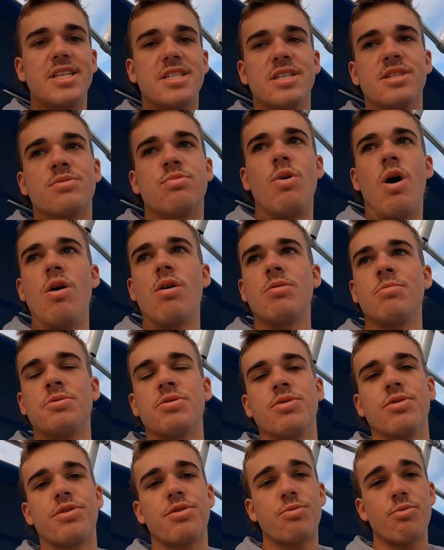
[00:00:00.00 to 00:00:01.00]
legends, welcome
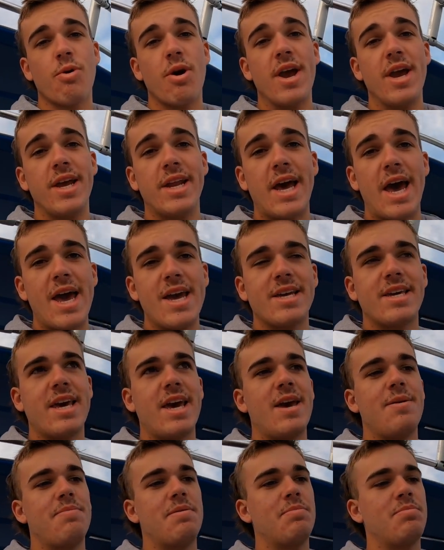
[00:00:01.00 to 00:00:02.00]
to a three day
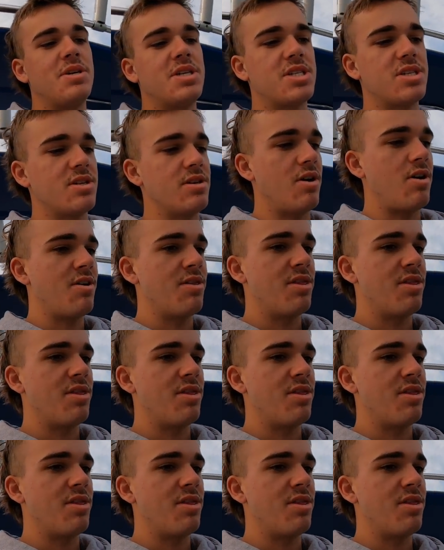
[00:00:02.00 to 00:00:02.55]
camping mission